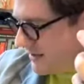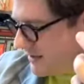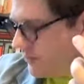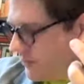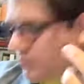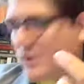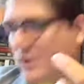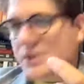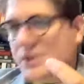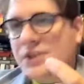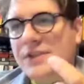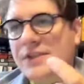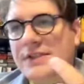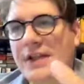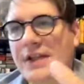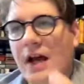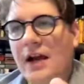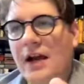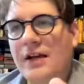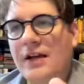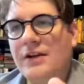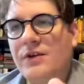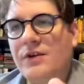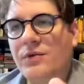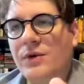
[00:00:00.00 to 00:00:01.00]
when she's
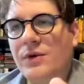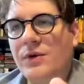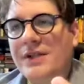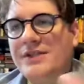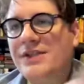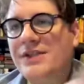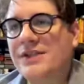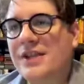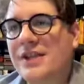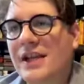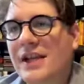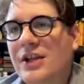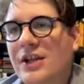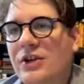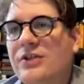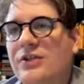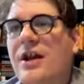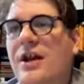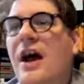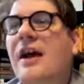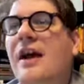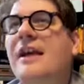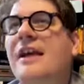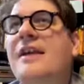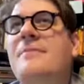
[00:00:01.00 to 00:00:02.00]
talking to reese she's like you're
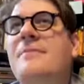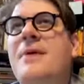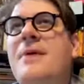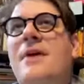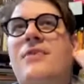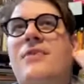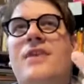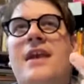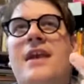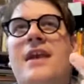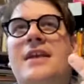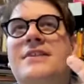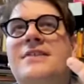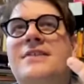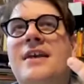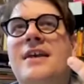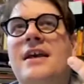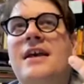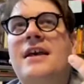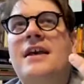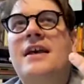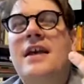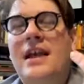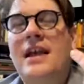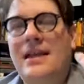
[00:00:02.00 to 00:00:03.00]
talking about things
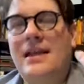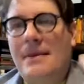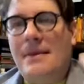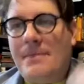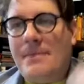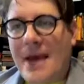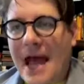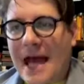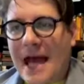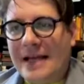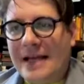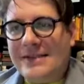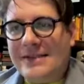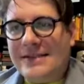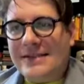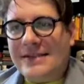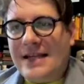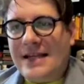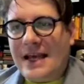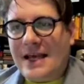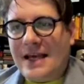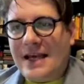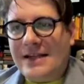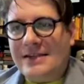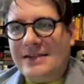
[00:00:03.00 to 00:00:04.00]
in the
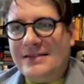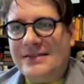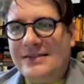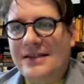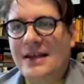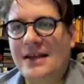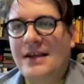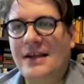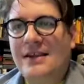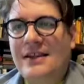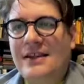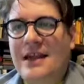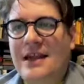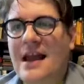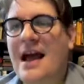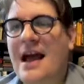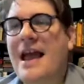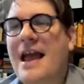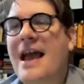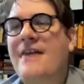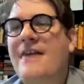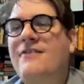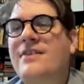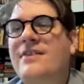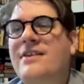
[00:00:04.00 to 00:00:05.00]
past tense that
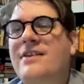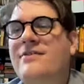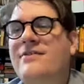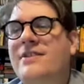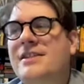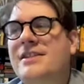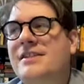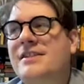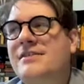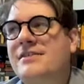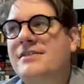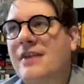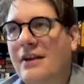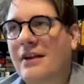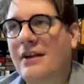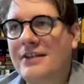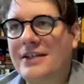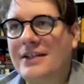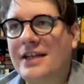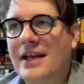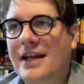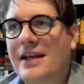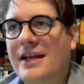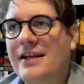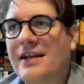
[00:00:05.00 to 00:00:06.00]
i haven't even
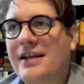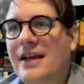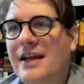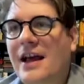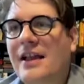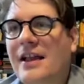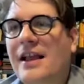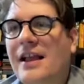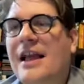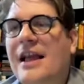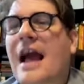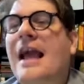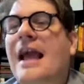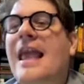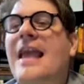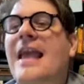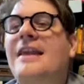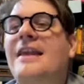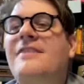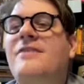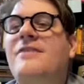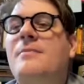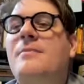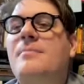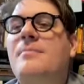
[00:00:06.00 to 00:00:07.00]
done yet like i
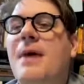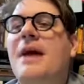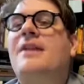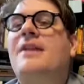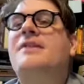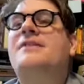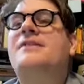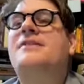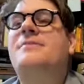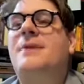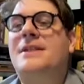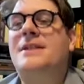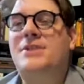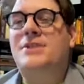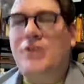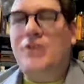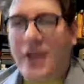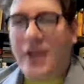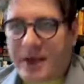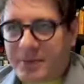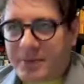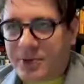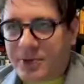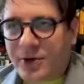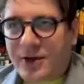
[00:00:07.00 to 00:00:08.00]
can't even balance my
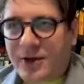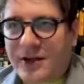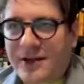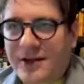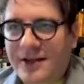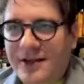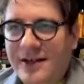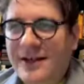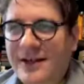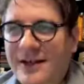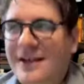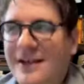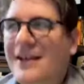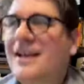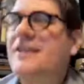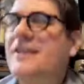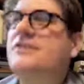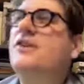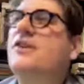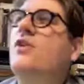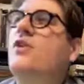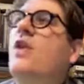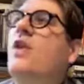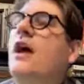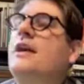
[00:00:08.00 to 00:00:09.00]
checkbook
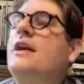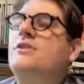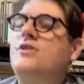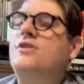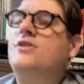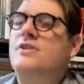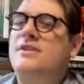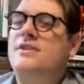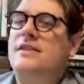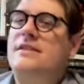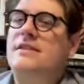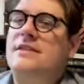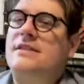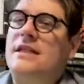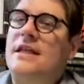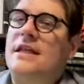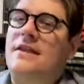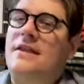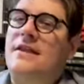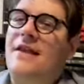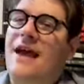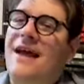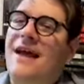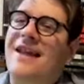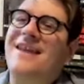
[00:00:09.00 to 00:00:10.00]
and so like just to
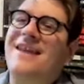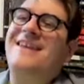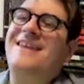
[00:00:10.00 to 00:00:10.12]
see that